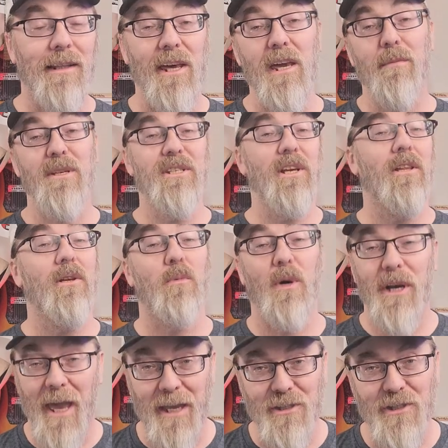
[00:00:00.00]
Liam and Dylan
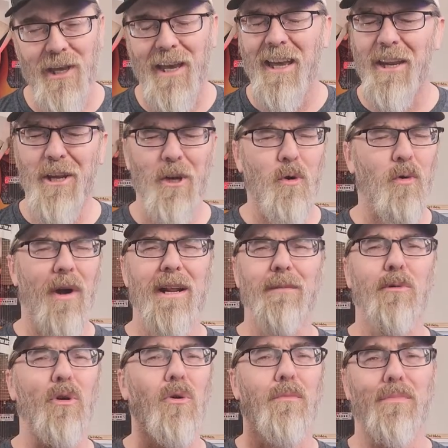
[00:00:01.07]
were next, an
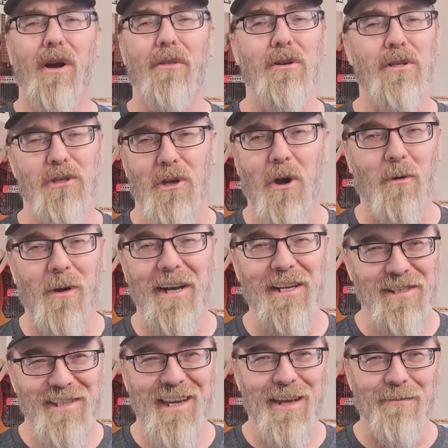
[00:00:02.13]
incredible brother
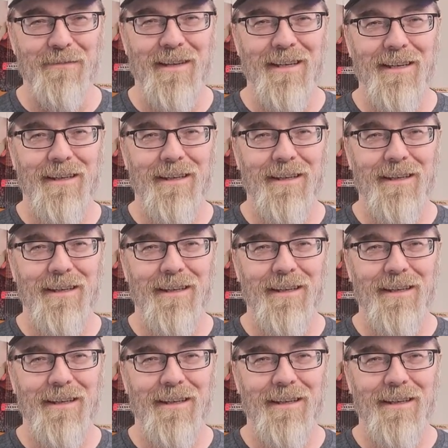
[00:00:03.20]
songwriting team